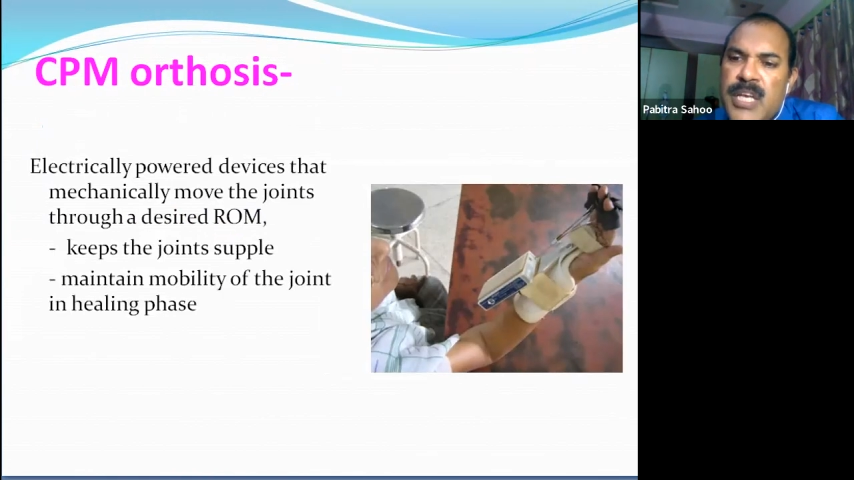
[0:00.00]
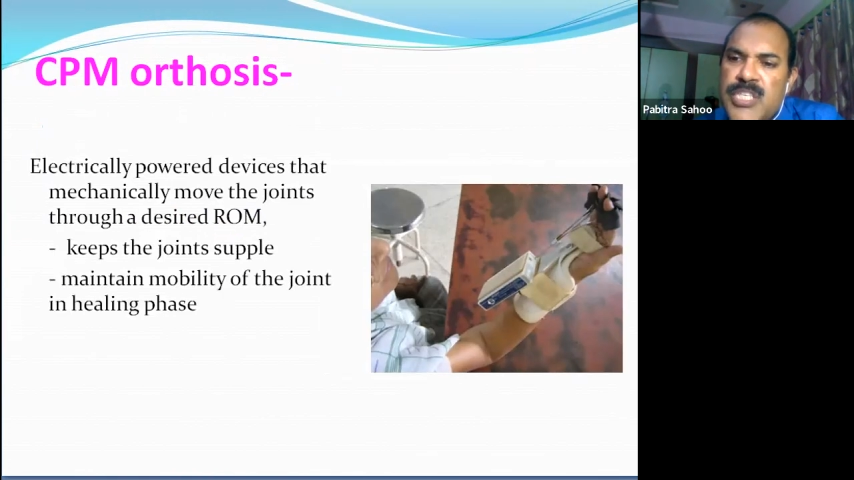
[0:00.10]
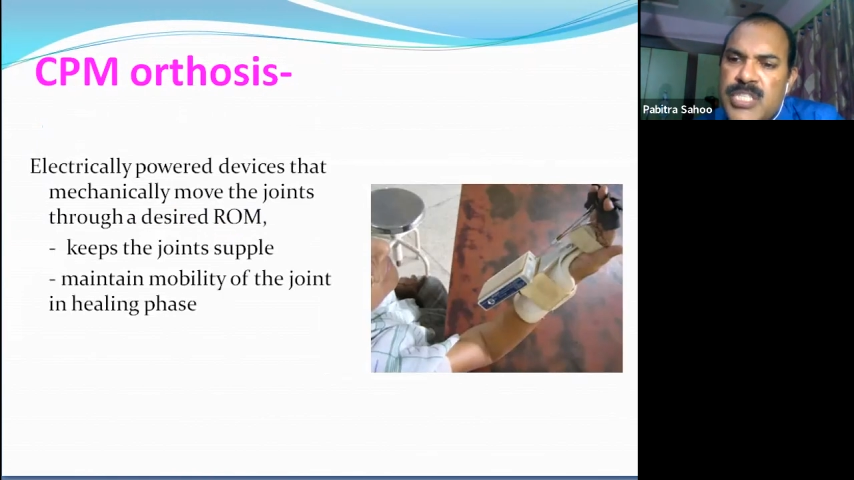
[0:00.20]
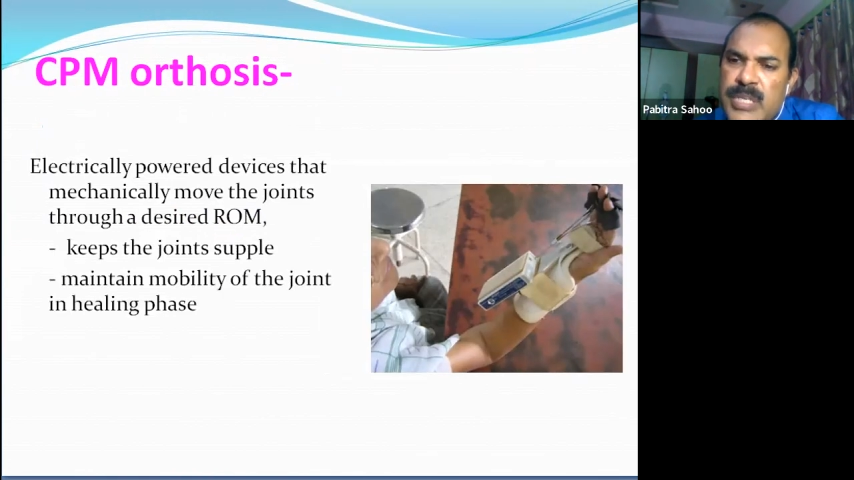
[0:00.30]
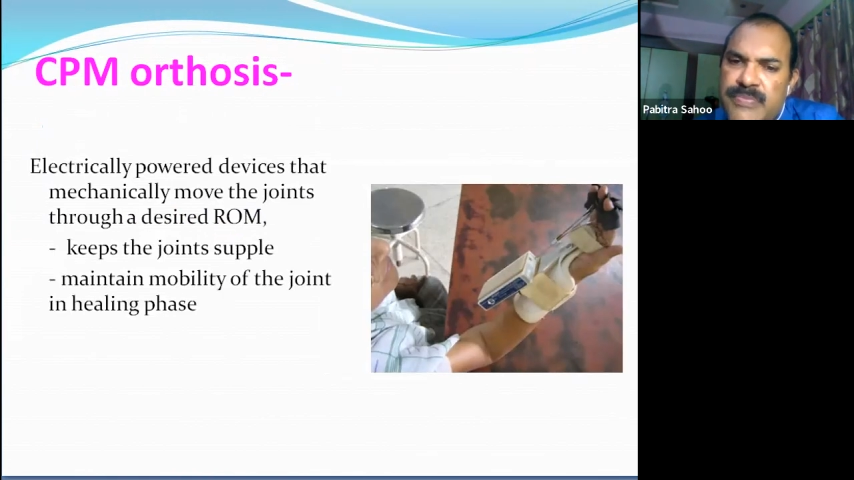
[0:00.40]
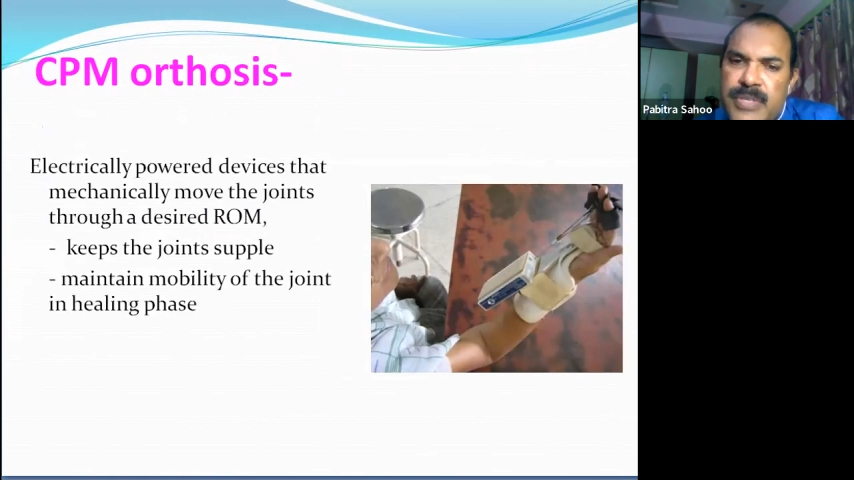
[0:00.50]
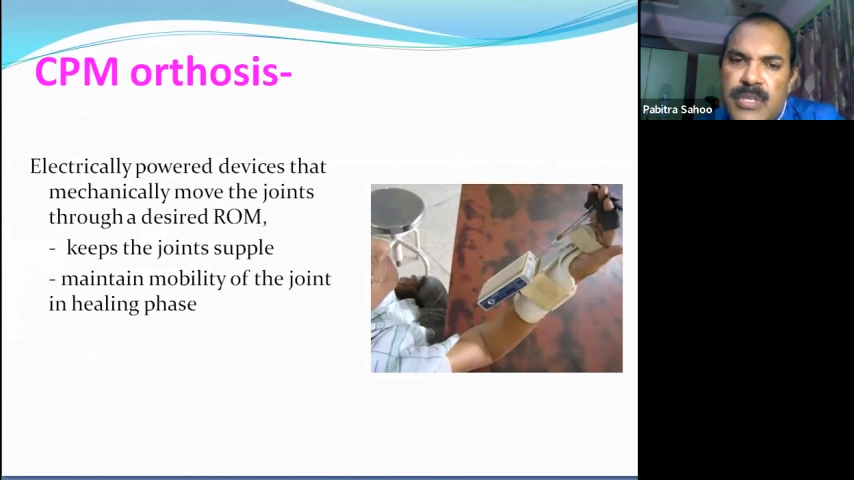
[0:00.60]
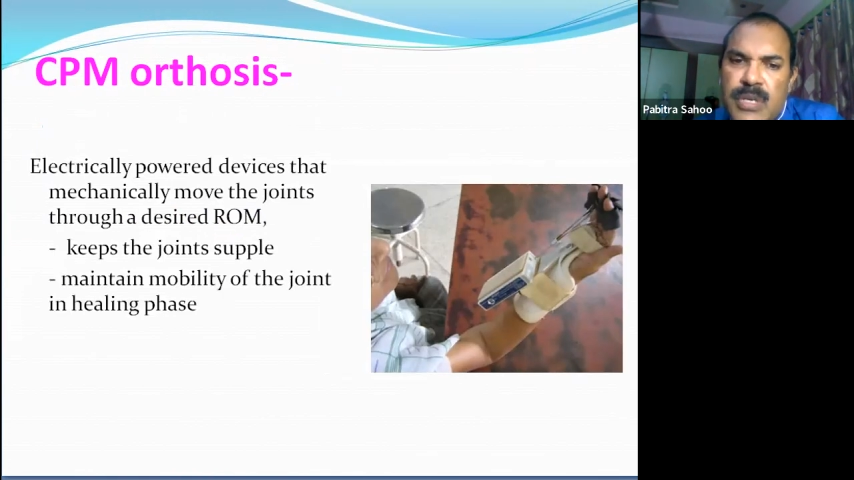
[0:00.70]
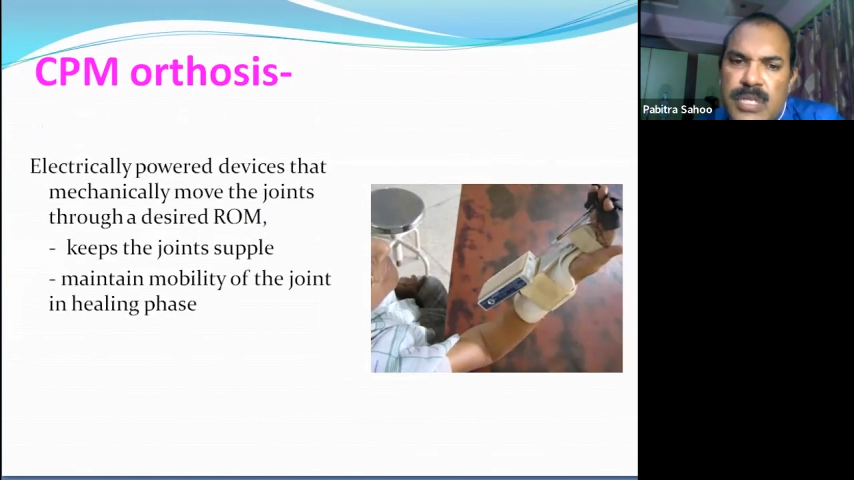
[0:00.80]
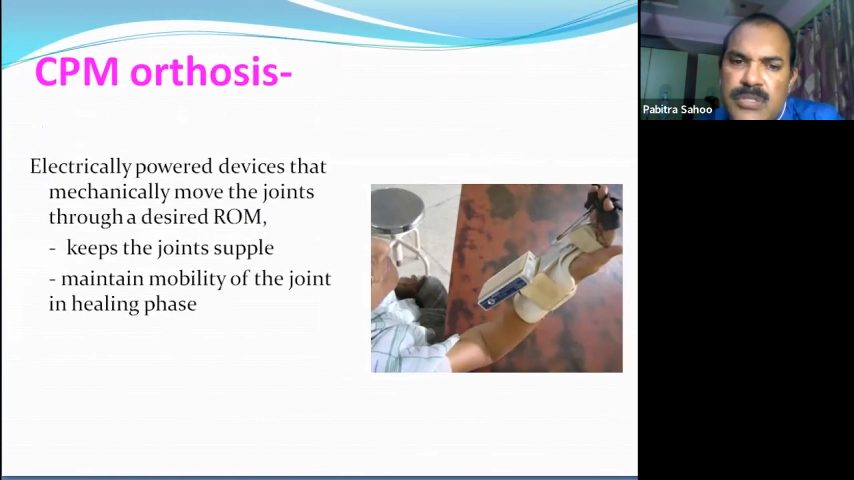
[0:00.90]
stiff
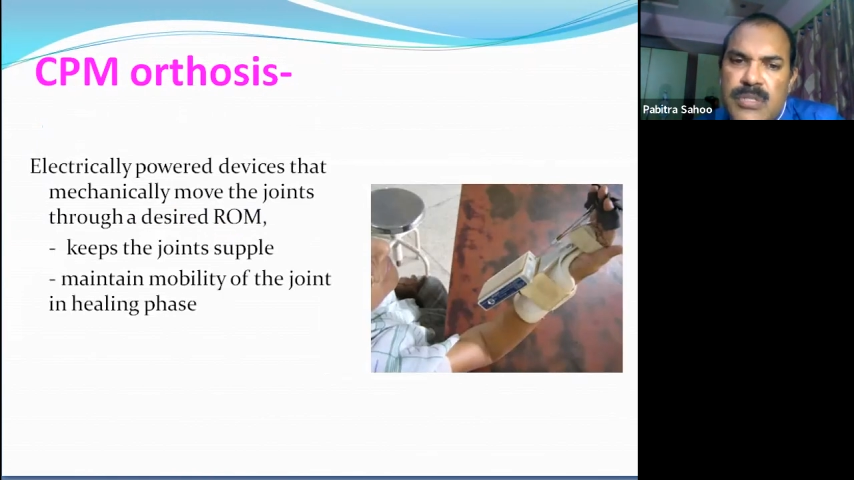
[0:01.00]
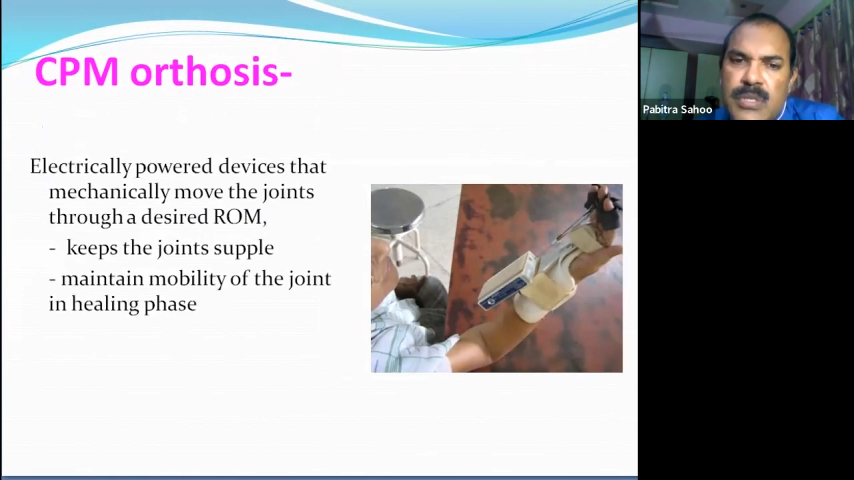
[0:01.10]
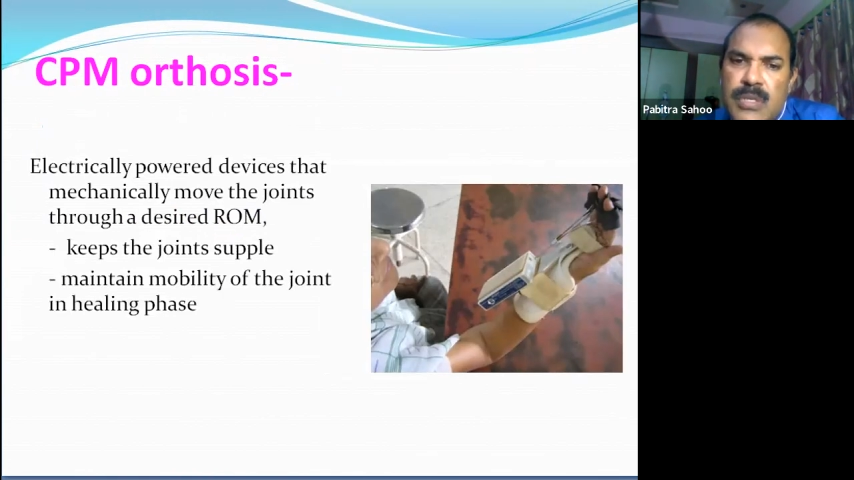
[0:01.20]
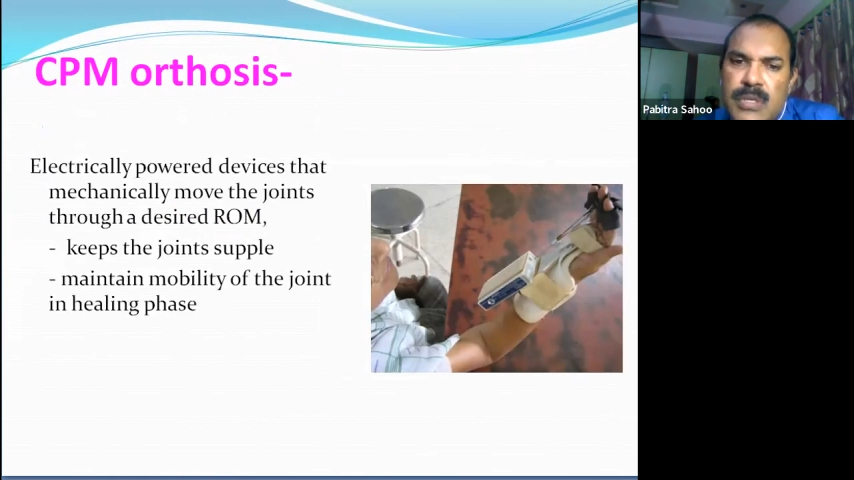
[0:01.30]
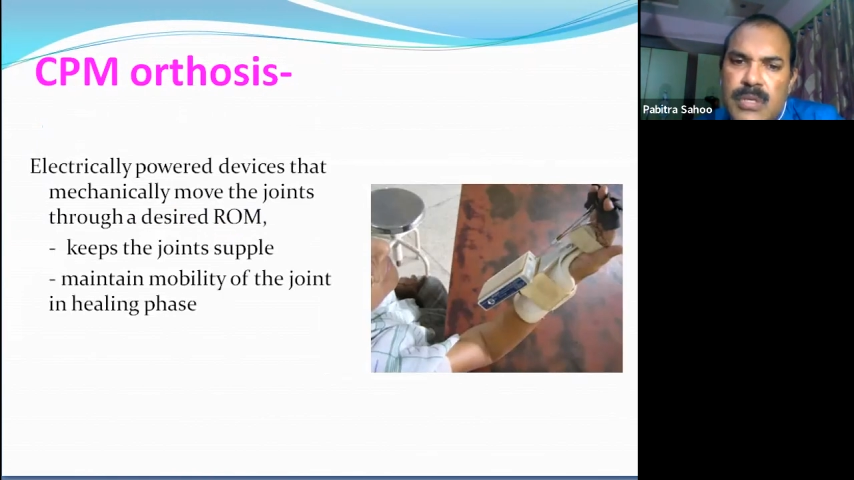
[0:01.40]
fingers.